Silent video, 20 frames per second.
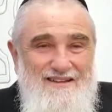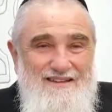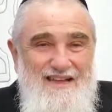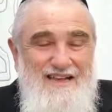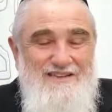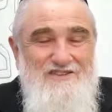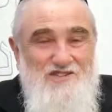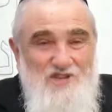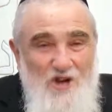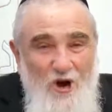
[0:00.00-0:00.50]

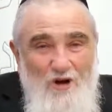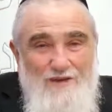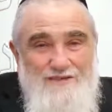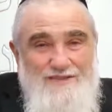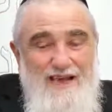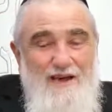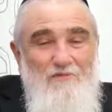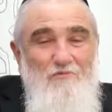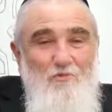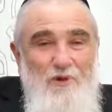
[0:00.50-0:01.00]
That shows
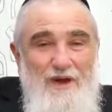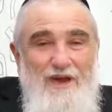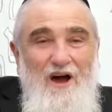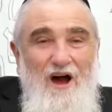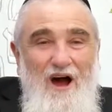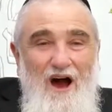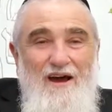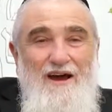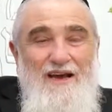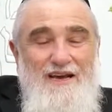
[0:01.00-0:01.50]
that we
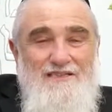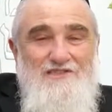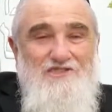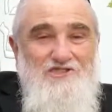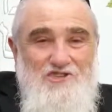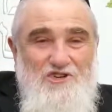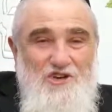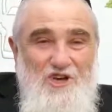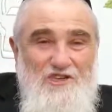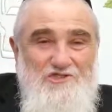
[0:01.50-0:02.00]
are his
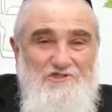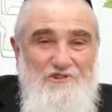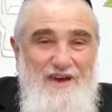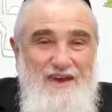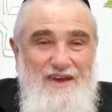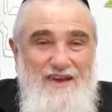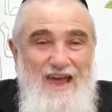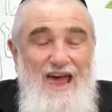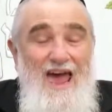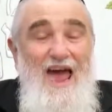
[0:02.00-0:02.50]

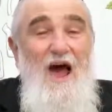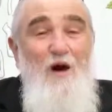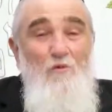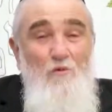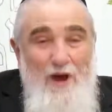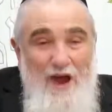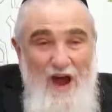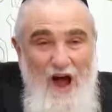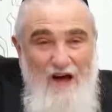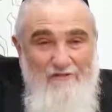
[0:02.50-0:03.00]
children and
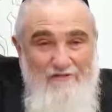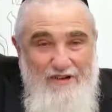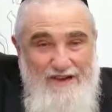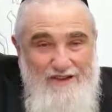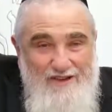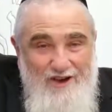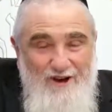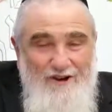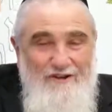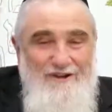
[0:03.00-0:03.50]
we are
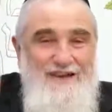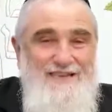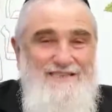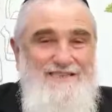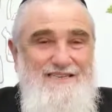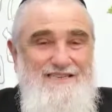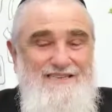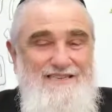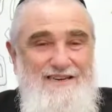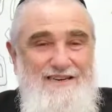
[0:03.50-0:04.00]
victorious
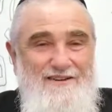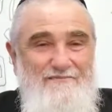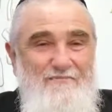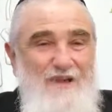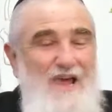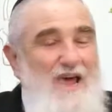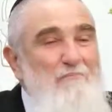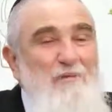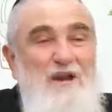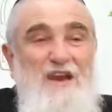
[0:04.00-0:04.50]
in din.
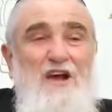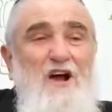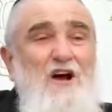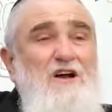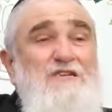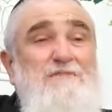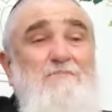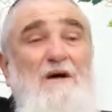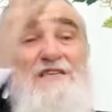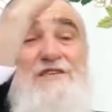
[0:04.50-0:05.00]
But it
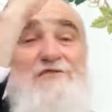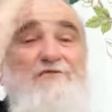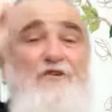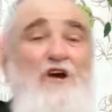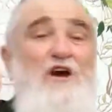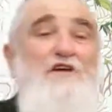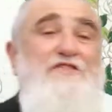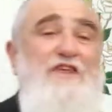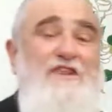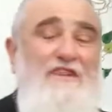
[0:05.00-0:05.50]
goes much
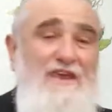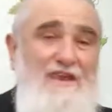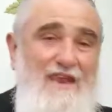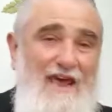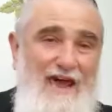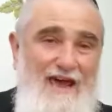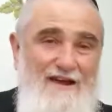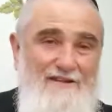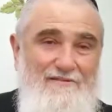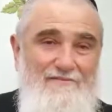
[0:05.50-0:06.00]
further than
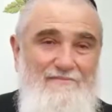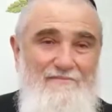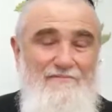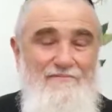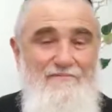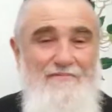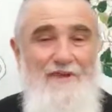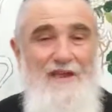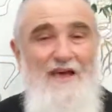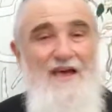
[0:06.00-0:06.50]
that.
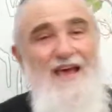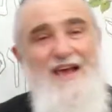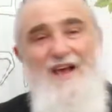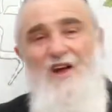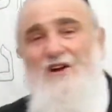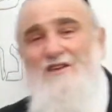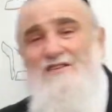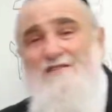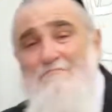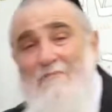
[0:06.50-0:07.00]
It
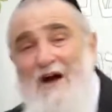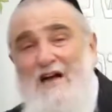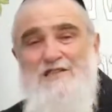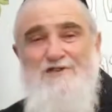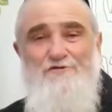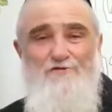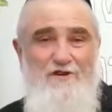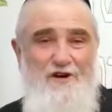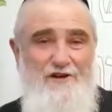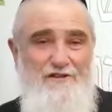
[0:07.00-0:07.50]
goes much
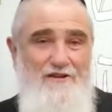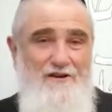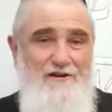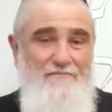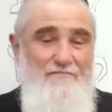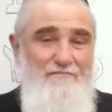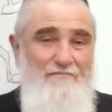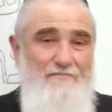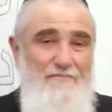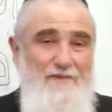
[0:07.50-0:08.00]
further.
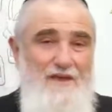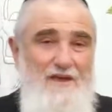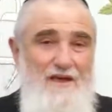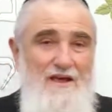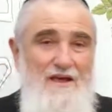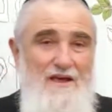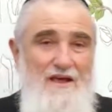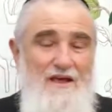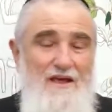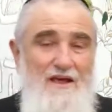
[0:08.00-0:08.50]

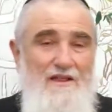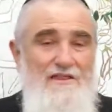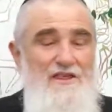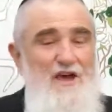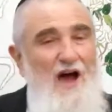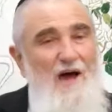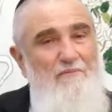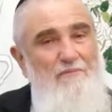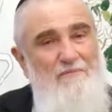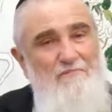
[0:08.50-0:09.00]
The
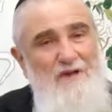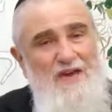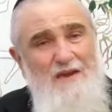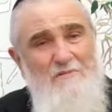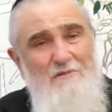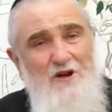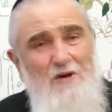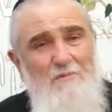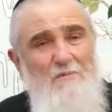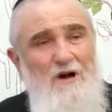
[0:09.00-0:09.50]
Abba
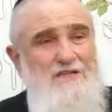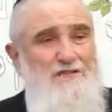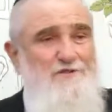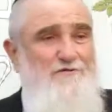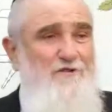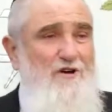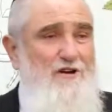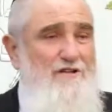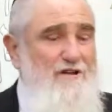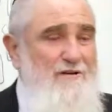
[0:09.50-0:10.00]
meaning go much
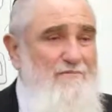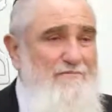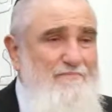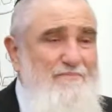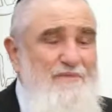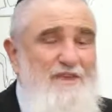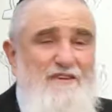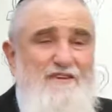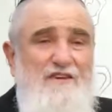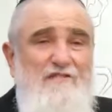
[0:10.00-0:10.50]
further.
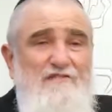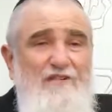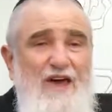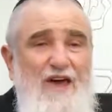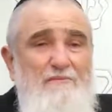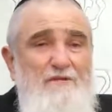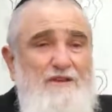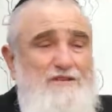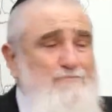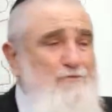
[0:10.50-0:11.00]
There's a
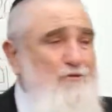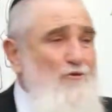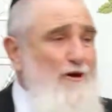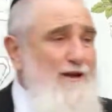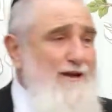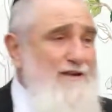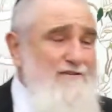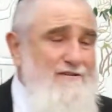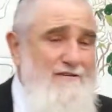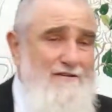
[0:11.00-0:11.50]
famous
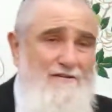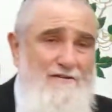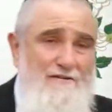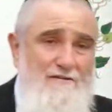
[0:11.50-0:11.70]
point.